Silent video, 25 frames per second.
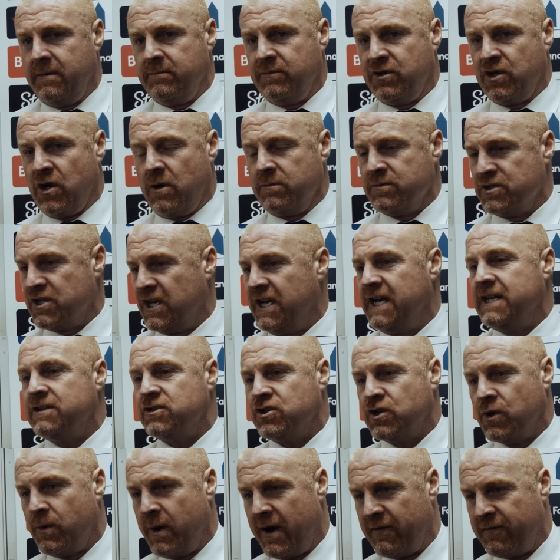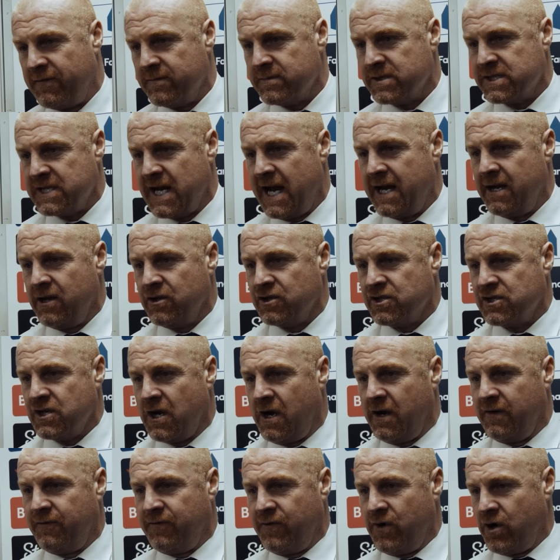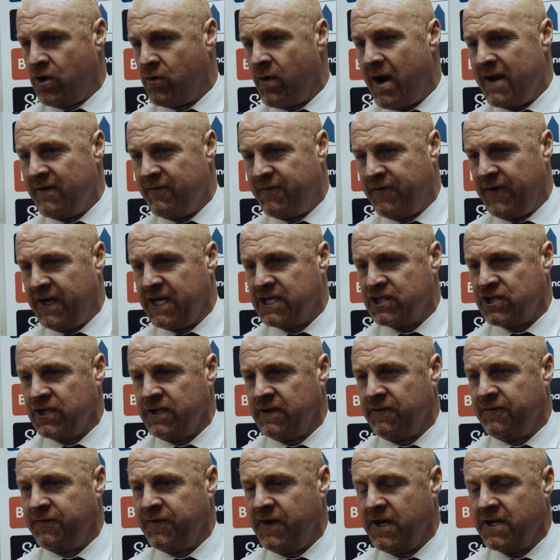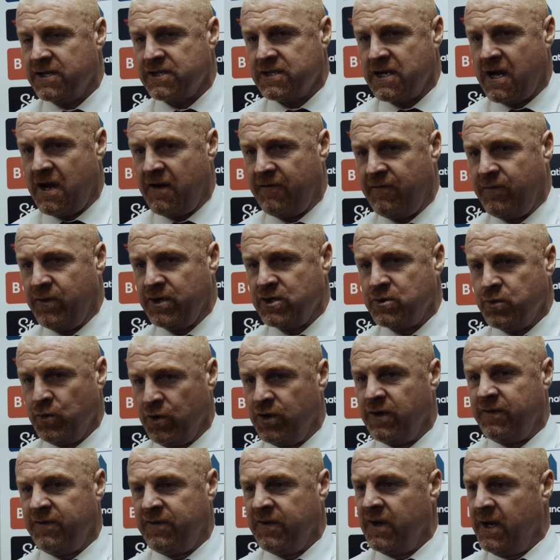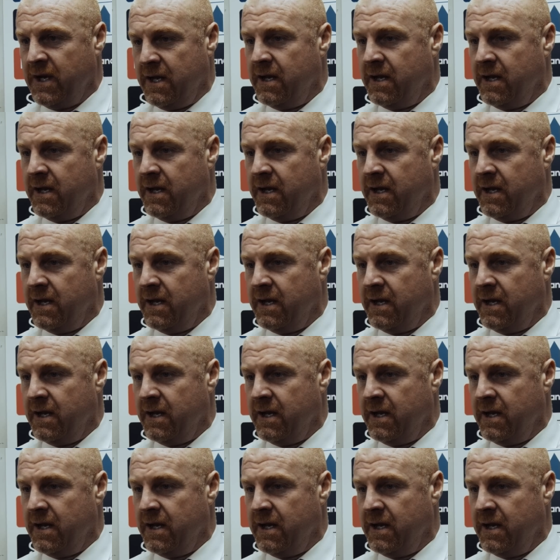Dom's an inch away from staying on side for a great finish in the first half, which would have